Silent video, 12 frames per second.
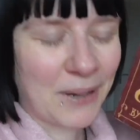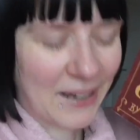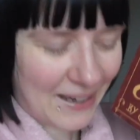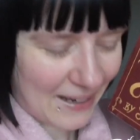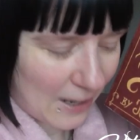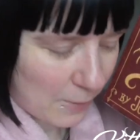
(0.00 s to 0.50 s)

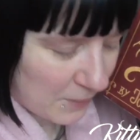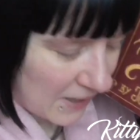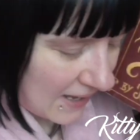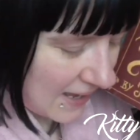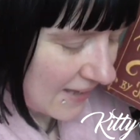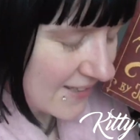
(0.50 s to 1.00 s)
Pick it up.
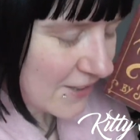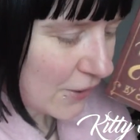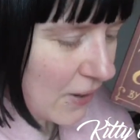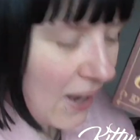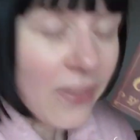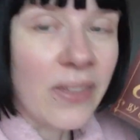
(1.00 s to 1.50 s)

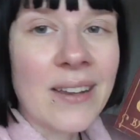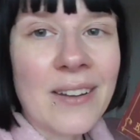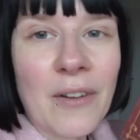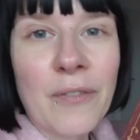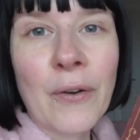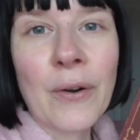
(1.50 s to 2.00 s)
So I
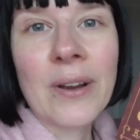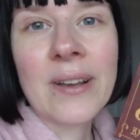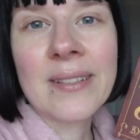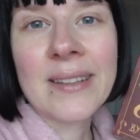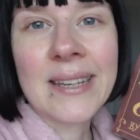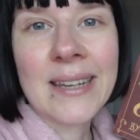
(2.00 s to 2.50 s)
think for
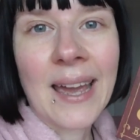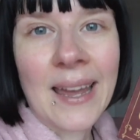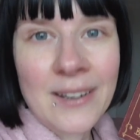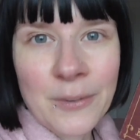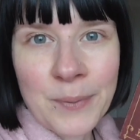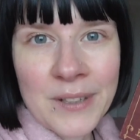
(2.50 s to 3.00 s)
the
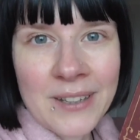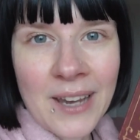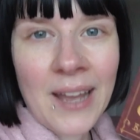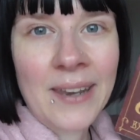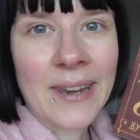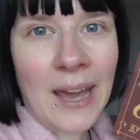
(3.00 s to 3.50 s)
end bit
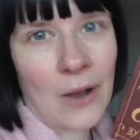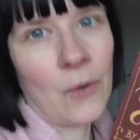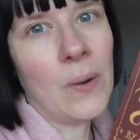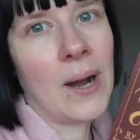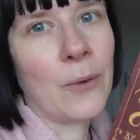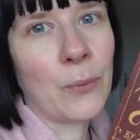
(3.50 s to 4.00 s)

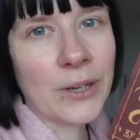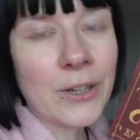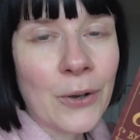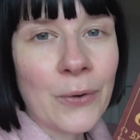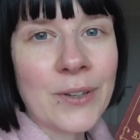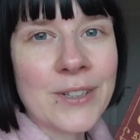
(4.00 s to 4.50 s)
now, I want to
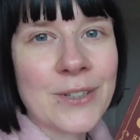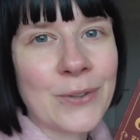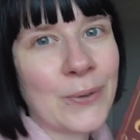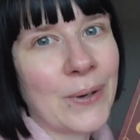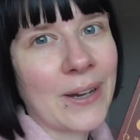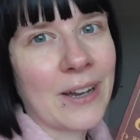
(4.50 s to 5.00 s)
go
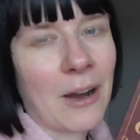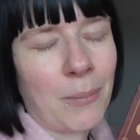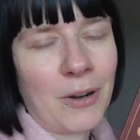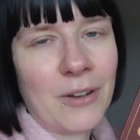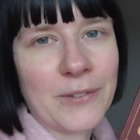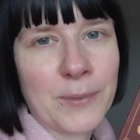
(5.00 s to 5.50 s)
into a
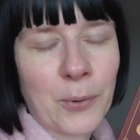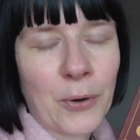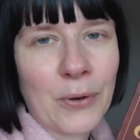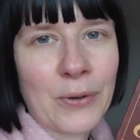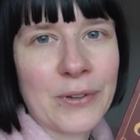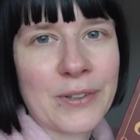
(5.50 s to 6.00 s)
couple of
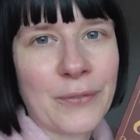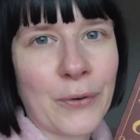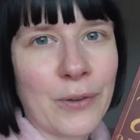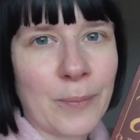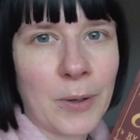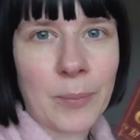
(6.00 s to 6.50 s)
spoilers
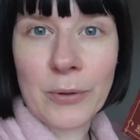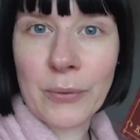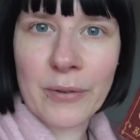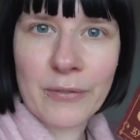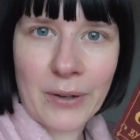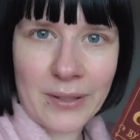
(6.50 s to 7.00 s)
for the people
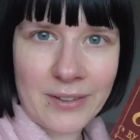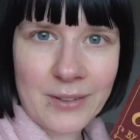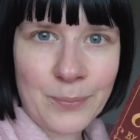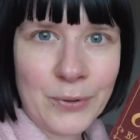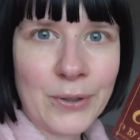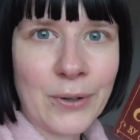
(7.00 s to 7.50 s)
who have read
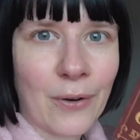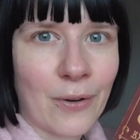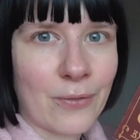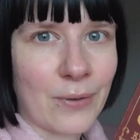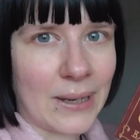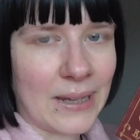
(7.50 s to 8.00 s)
this book
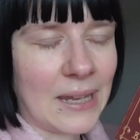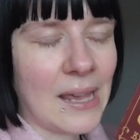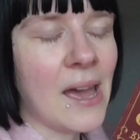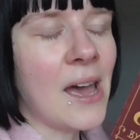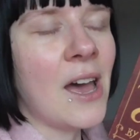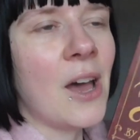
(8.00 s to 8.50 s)

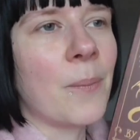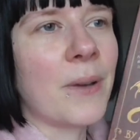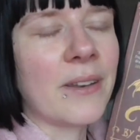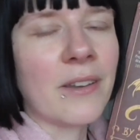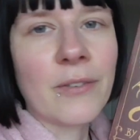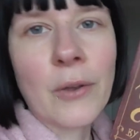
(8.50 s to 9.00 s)
already.
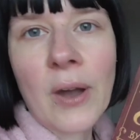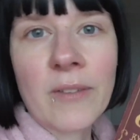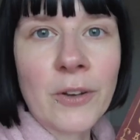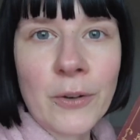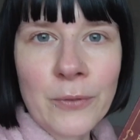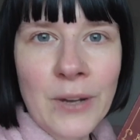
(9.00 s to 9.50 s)
But if you
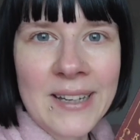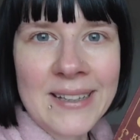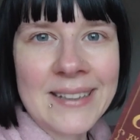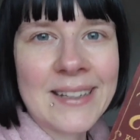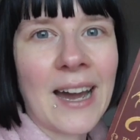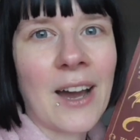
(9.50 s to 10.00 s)
have not read
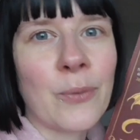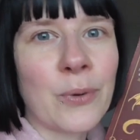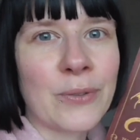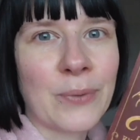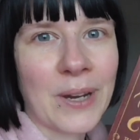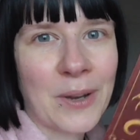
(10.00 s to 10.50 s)
it, I
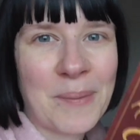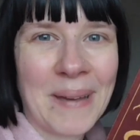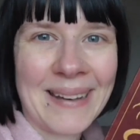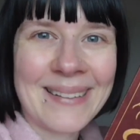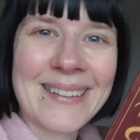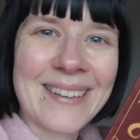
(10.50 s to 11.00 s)
would
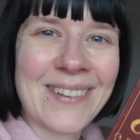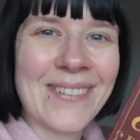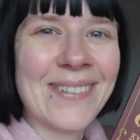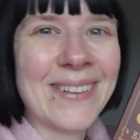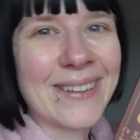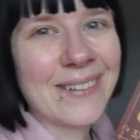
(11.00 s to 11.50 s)
recommend
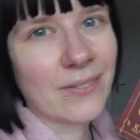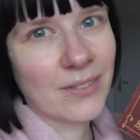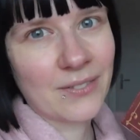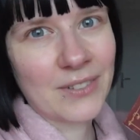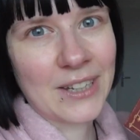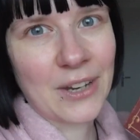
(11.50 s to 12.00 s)
you leave
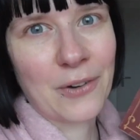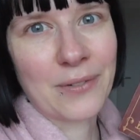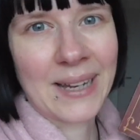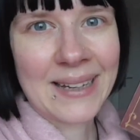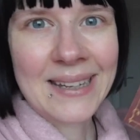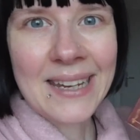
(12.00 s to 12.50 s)
the video
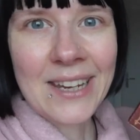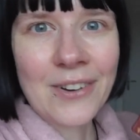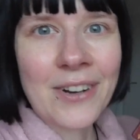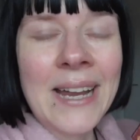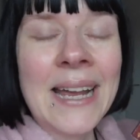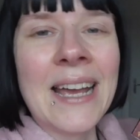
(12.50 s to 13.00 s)
right
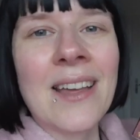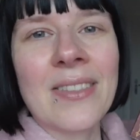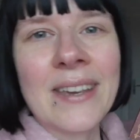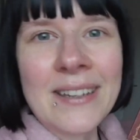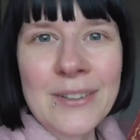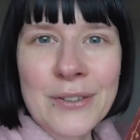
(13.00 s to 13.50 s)
here.
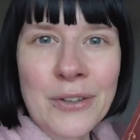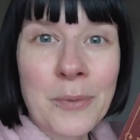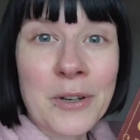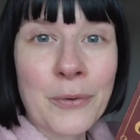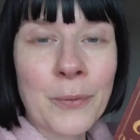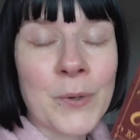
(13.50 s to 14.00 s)
Thank you so
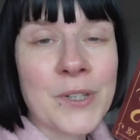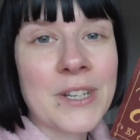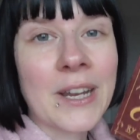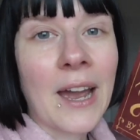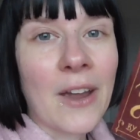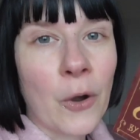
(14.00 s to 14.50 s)
much for
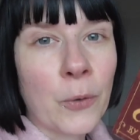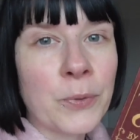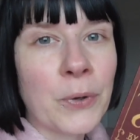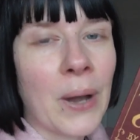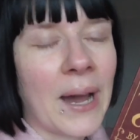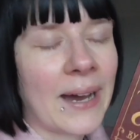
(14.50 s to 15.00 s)
watching. I hope
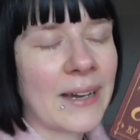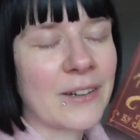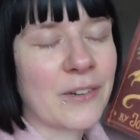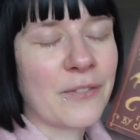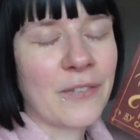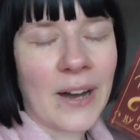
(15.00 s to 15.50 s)
you
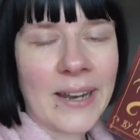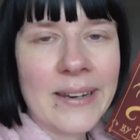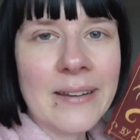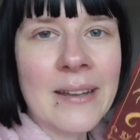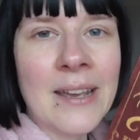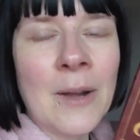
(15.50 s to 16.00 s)
had
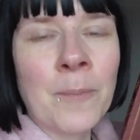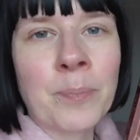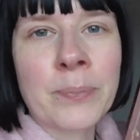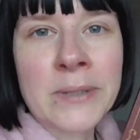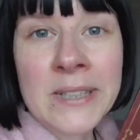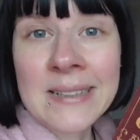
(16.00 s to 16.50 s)
fun.
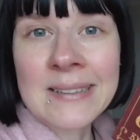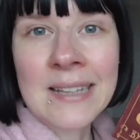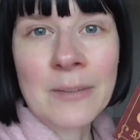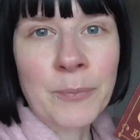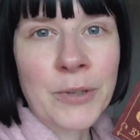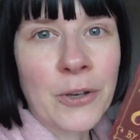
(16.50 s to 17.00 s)
Please
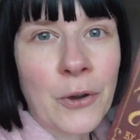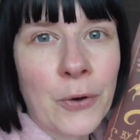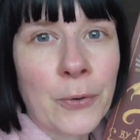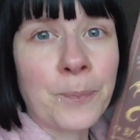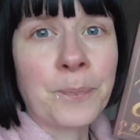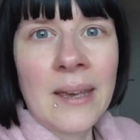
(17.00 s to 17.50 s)
let me
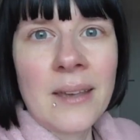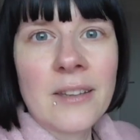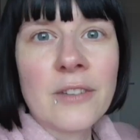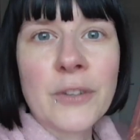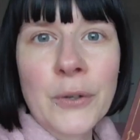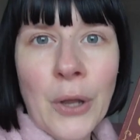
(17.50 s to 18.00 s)
know
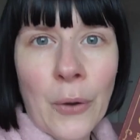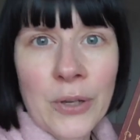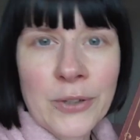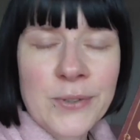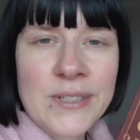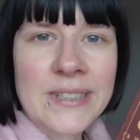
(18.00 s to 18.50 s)
if you're now
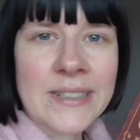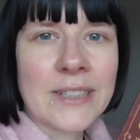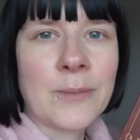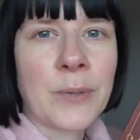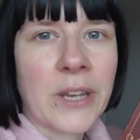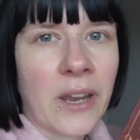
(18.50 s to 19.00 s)
interested
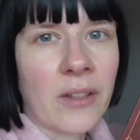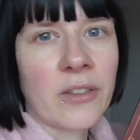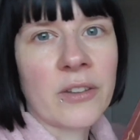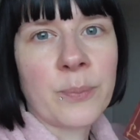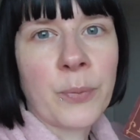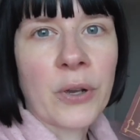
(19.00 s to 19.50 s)
in picking
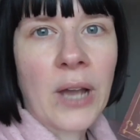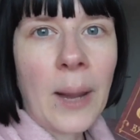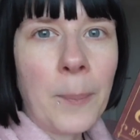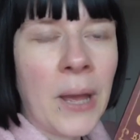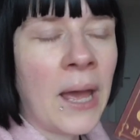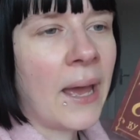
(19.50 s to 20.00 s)
this book
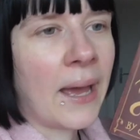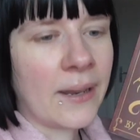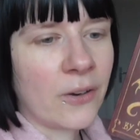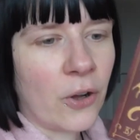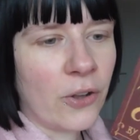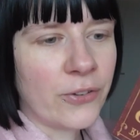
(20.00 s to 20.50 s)
up,
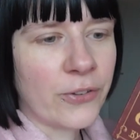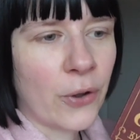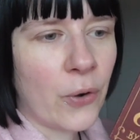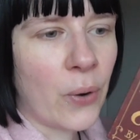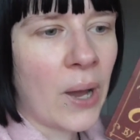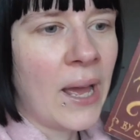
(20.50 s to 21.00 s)
and
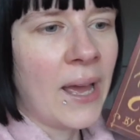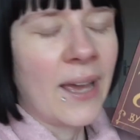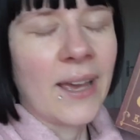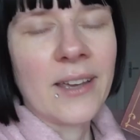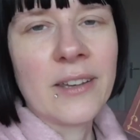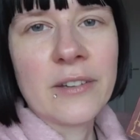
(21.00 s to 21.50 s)
also
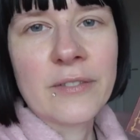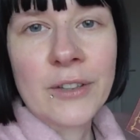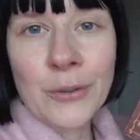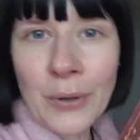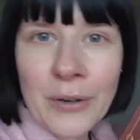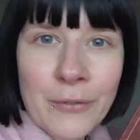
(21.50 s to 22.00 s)
if
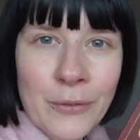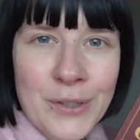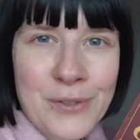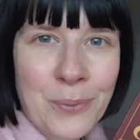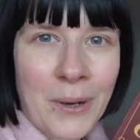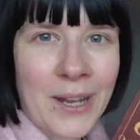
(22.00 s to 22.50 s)
you have
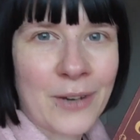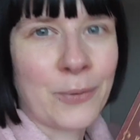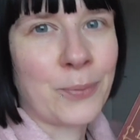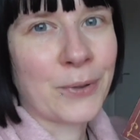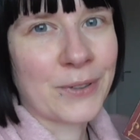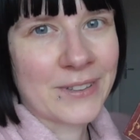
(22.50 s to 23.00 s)
reached
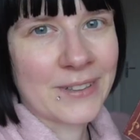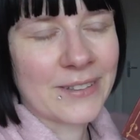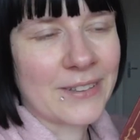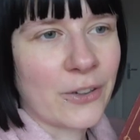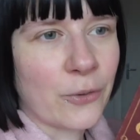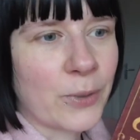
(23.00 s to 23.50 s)
100 books
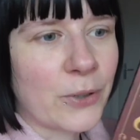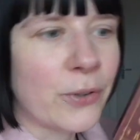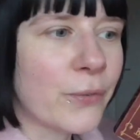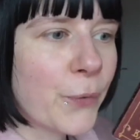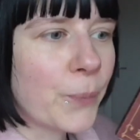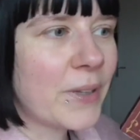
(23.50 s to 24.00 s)
this year,
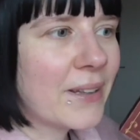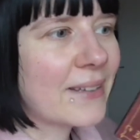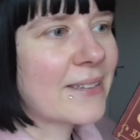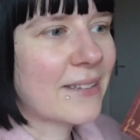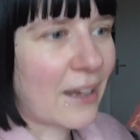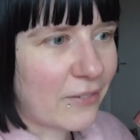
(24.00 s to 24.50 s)
because for me
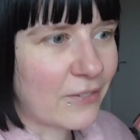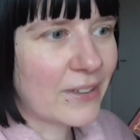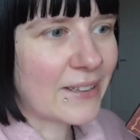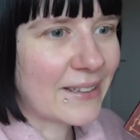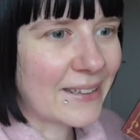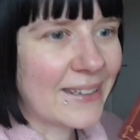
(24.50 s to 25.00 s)
that's
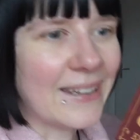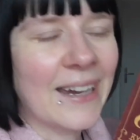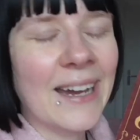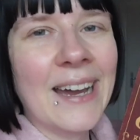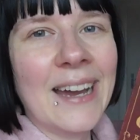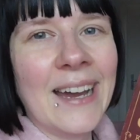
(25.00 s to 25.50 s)

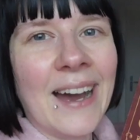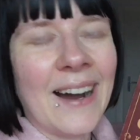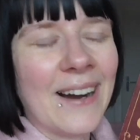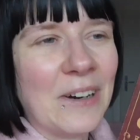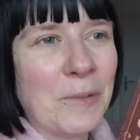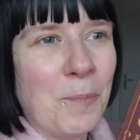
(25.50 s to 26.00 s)
definitely
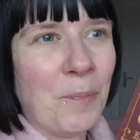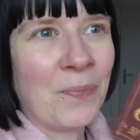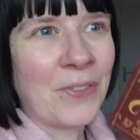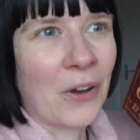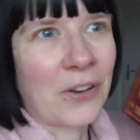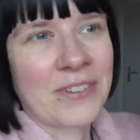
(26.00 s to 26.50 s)

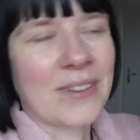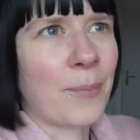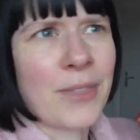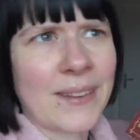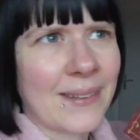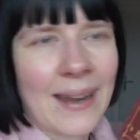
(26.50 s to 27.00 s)
not
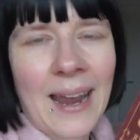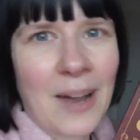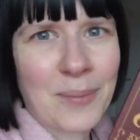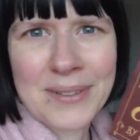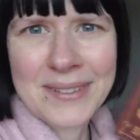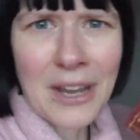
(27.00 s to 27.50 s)
something that
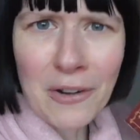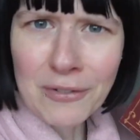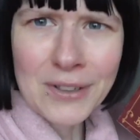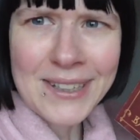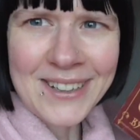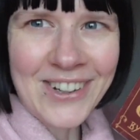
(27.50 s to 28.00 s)
happens
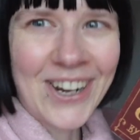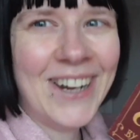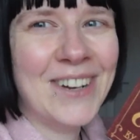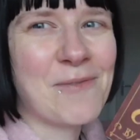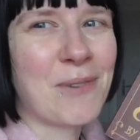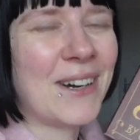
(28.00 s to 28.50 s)
every
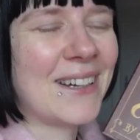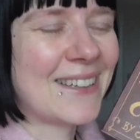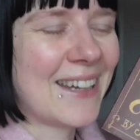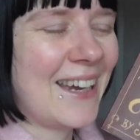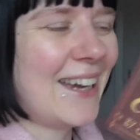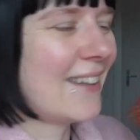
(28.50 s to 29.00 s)
year,
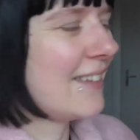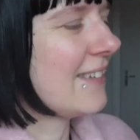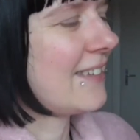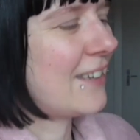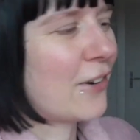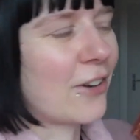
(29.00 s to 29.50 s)
but
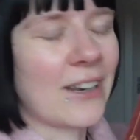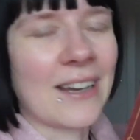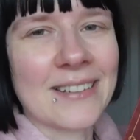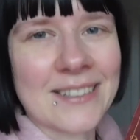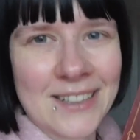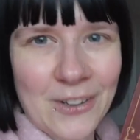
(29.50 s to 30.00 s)
this year and
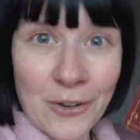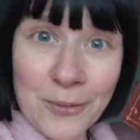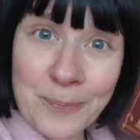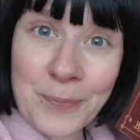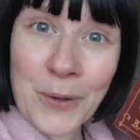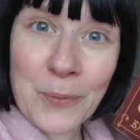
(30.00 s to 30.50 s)
last year
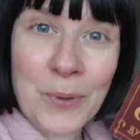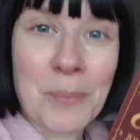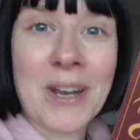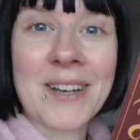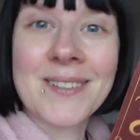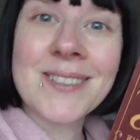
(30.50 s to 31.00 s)
we
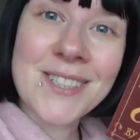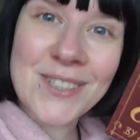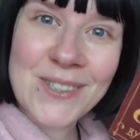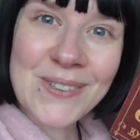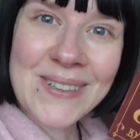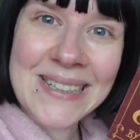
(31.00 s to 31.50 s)
managed to
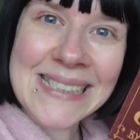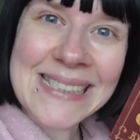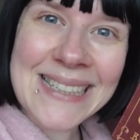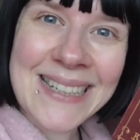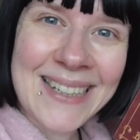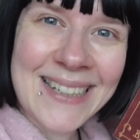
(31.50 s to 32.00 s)
do
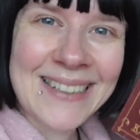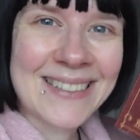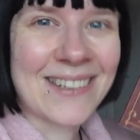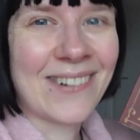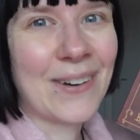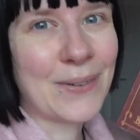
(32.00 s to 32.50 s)
it.
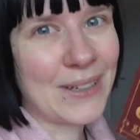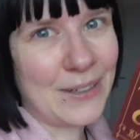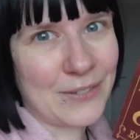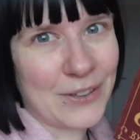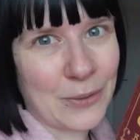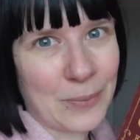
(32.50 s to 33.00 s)
So I would
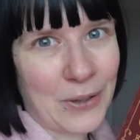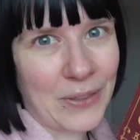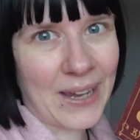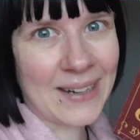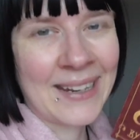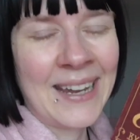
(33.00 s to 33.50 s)
love to hear about
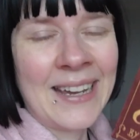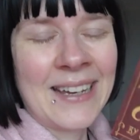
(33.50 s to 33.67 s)
that.